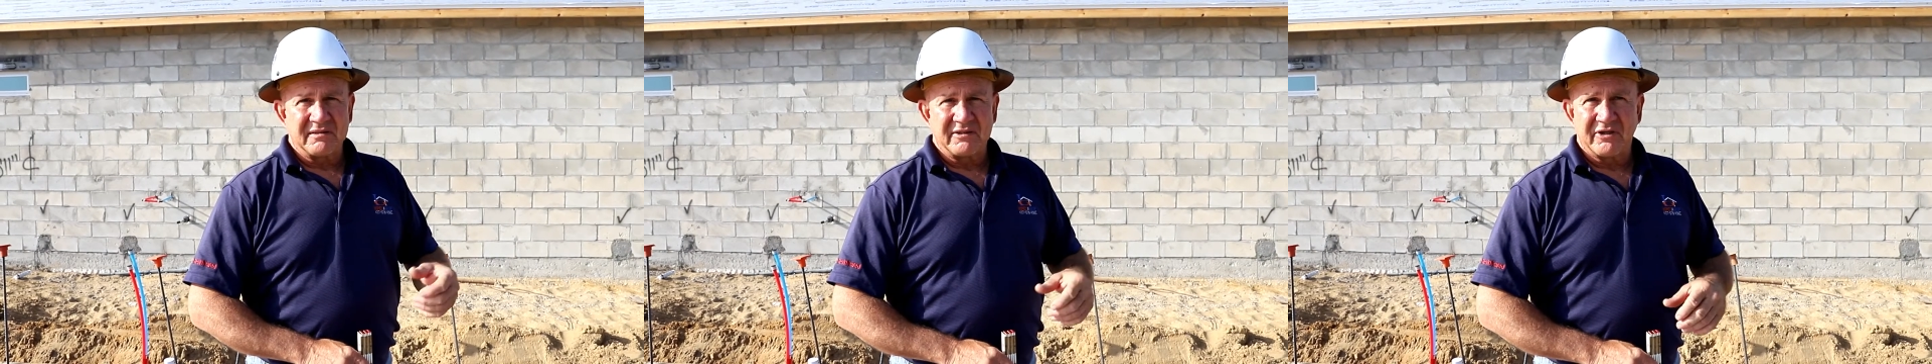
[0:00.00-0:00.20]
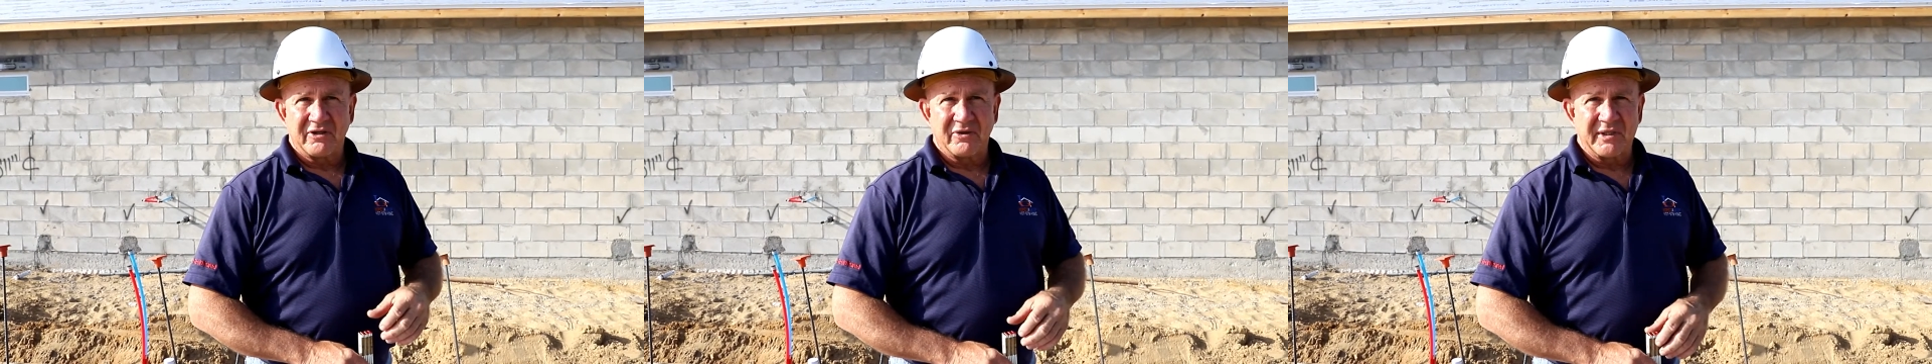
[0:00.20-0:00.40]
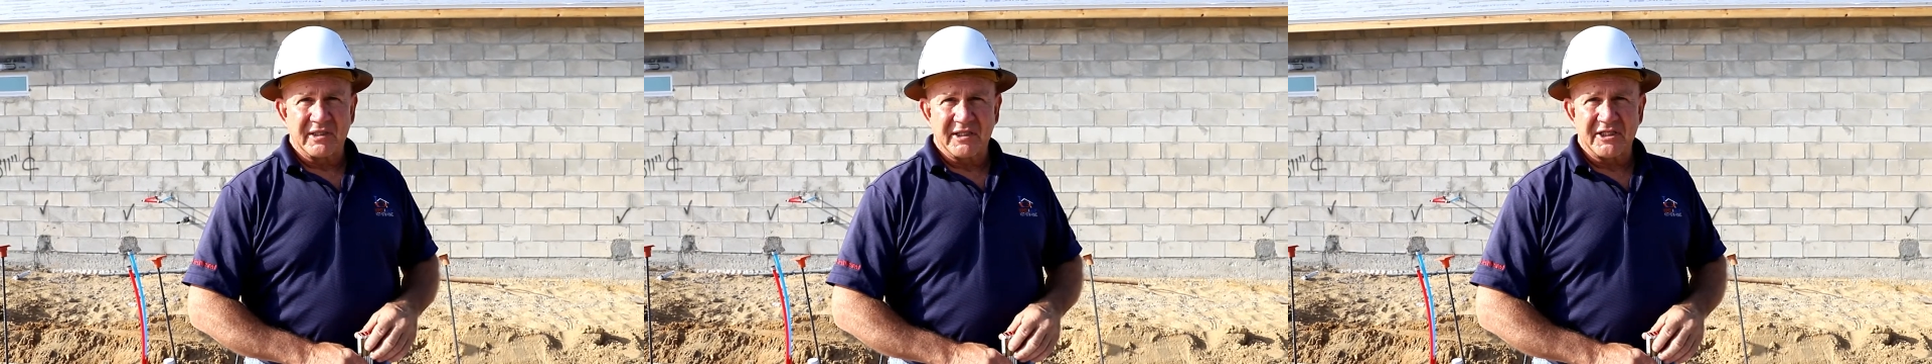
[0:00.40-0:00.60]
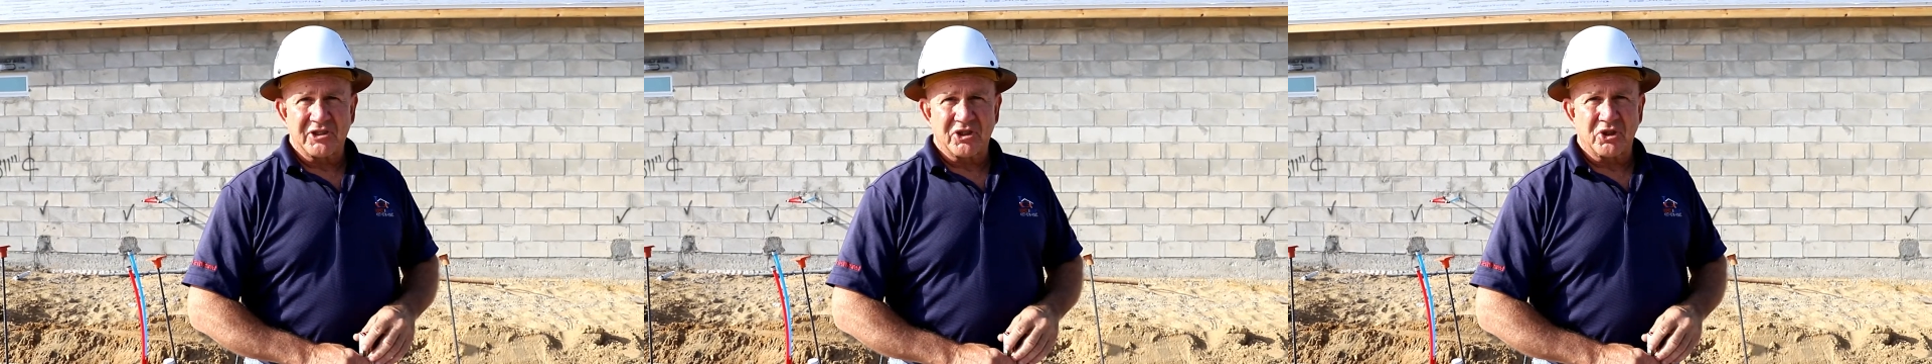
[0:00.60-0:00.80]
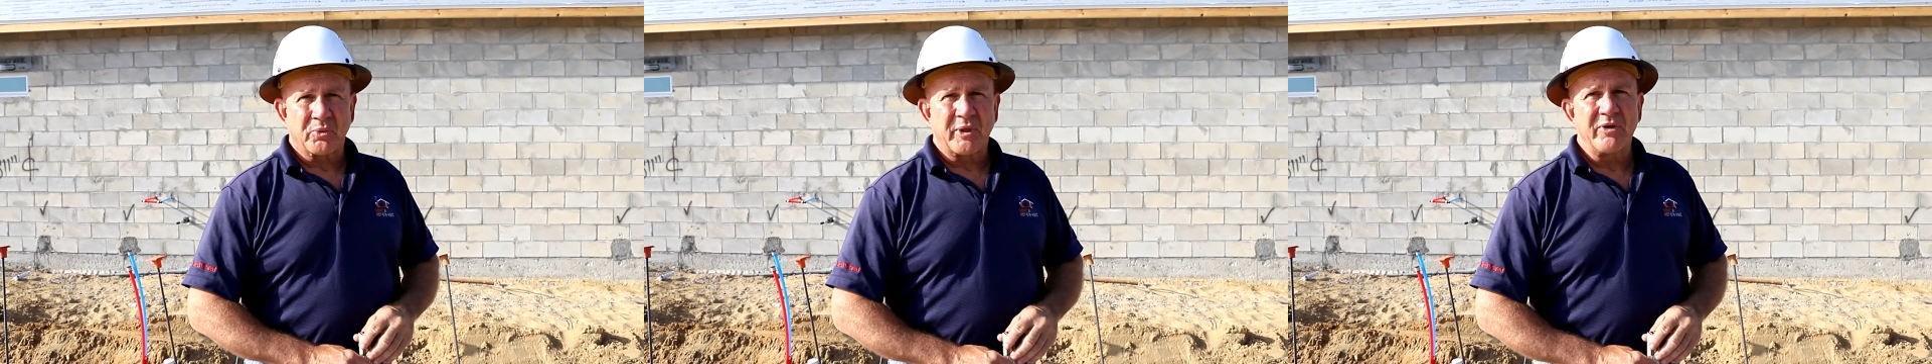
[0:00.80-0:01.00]
you know, at
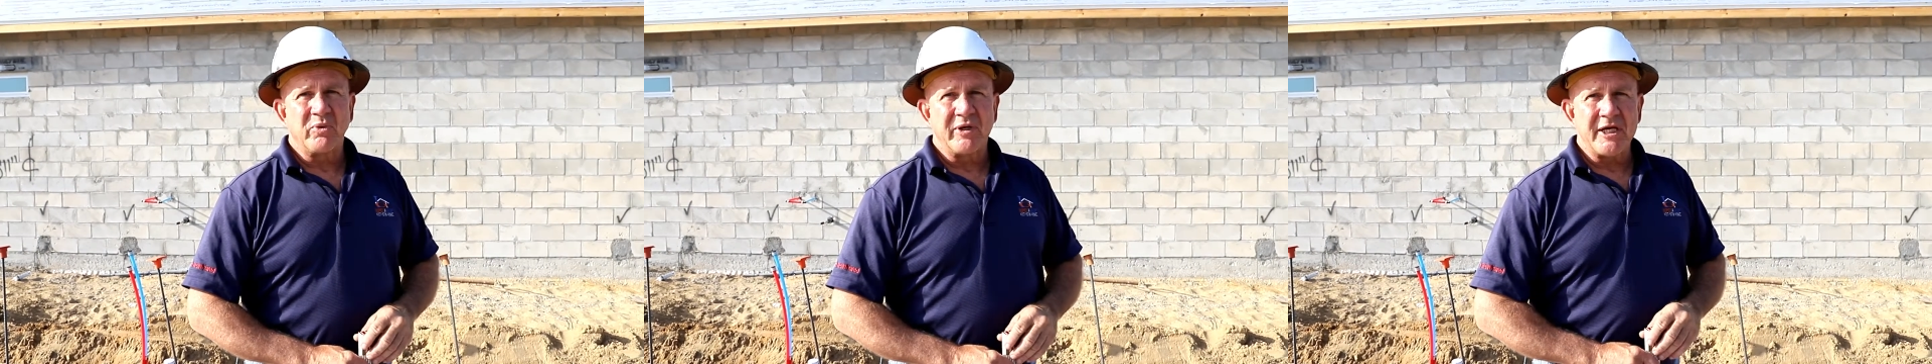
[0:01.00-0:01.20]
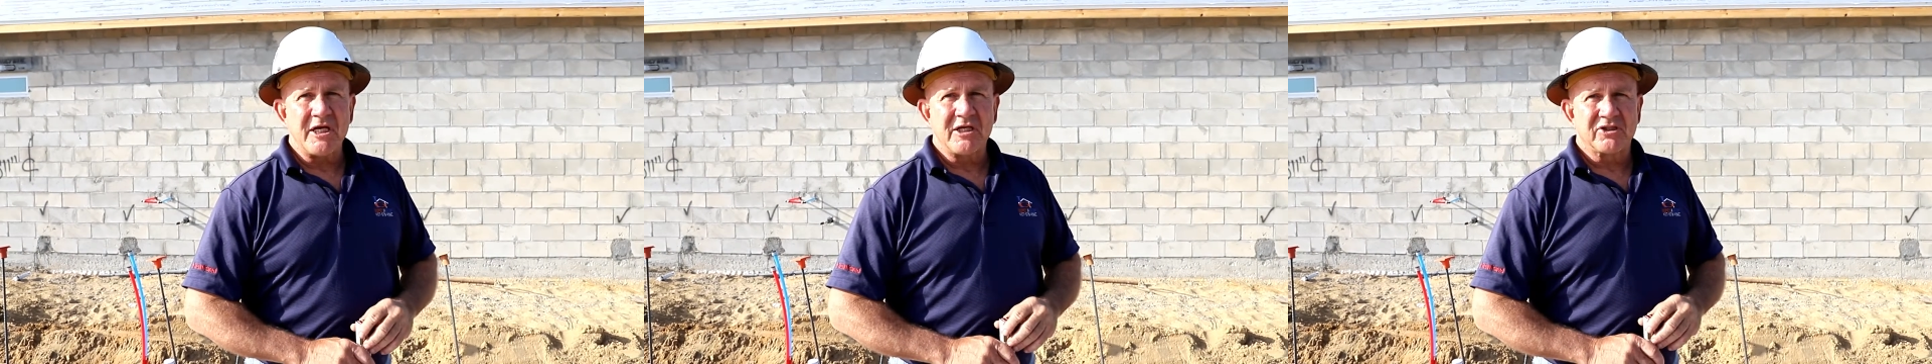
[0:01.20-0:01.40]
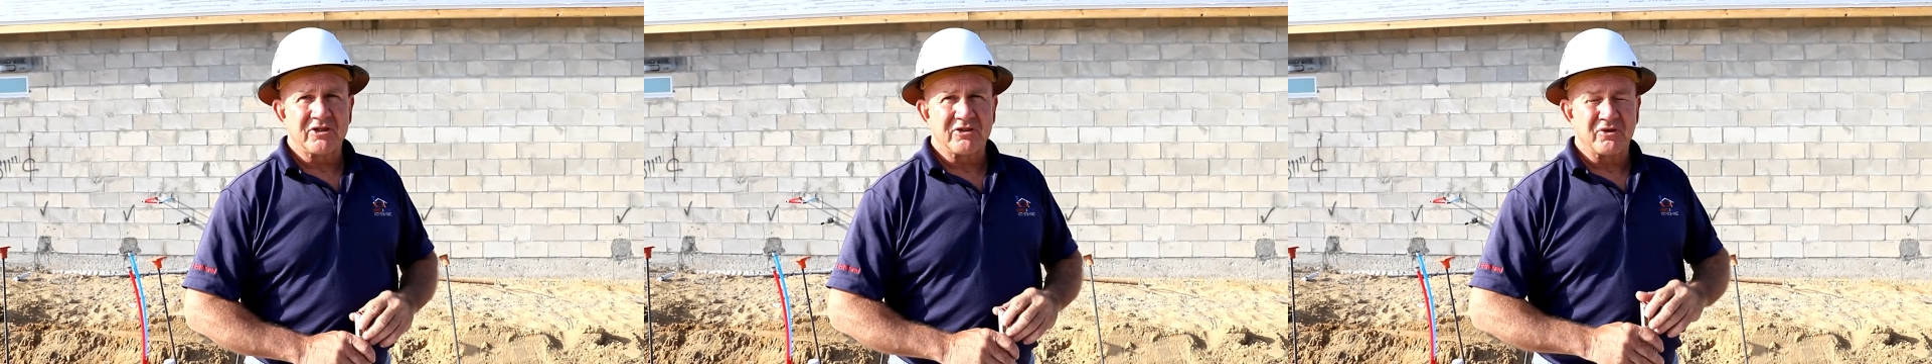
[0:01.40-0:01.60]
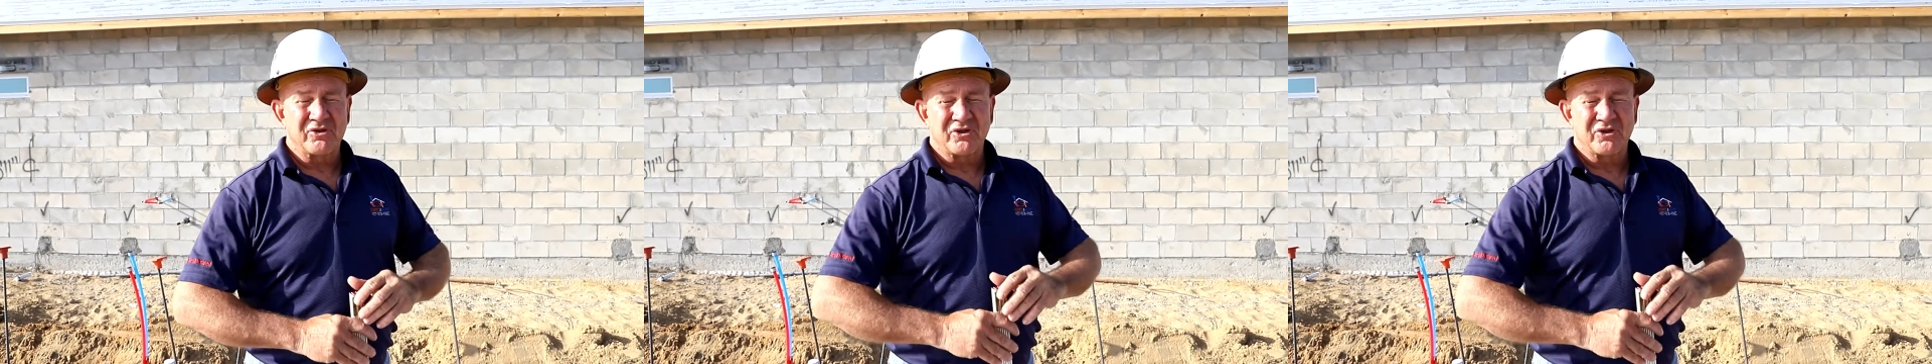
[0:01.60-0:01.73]
least three weeks.